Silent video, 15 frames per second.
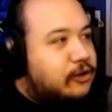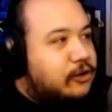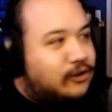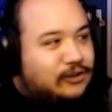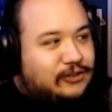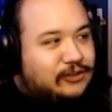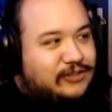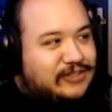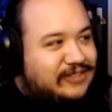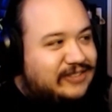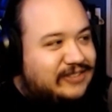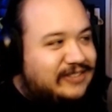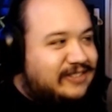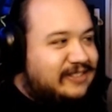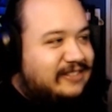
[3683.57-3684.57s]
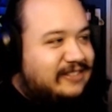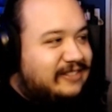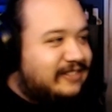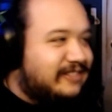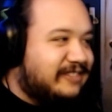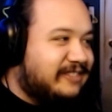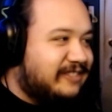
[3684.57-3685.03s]
Girls,
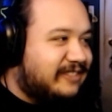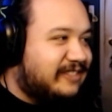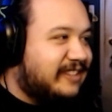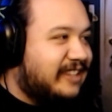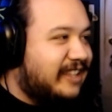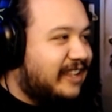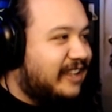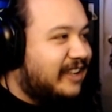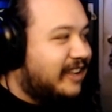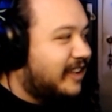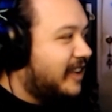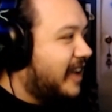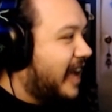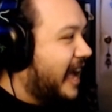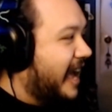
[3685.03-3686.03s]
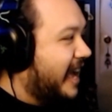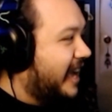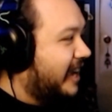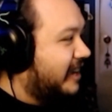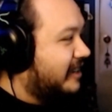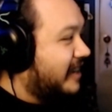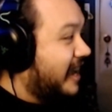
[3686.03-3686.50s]

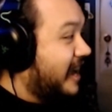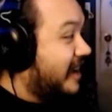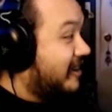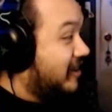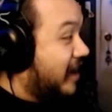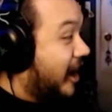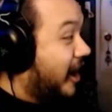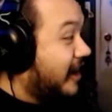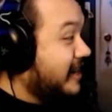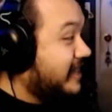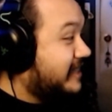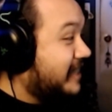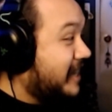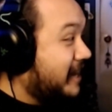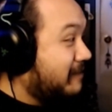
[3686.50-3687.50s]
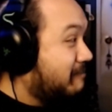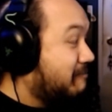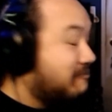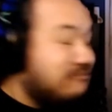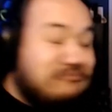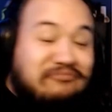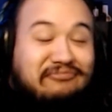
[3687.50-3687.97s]
and honestly,
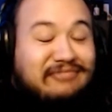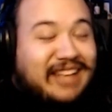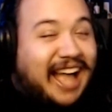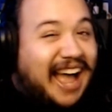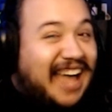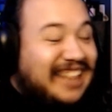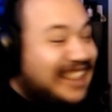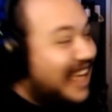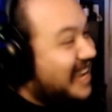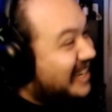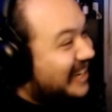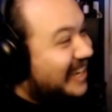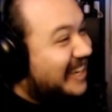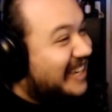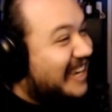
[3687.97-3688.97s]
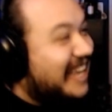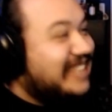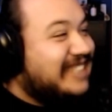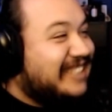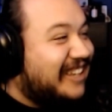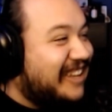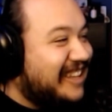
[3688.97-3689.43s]
I like it.
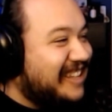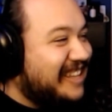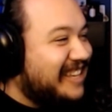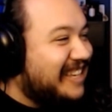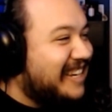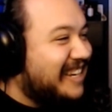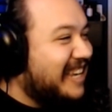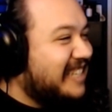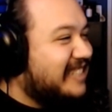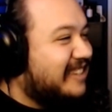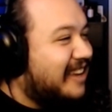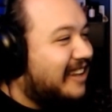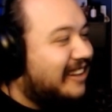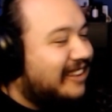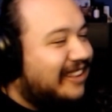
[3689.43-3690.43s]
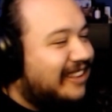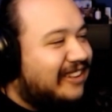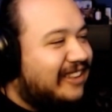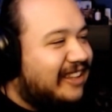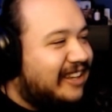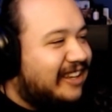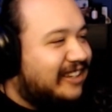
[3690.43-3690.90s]
It's good. It's got a
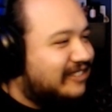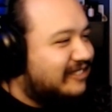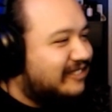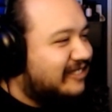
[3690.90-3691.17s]
little like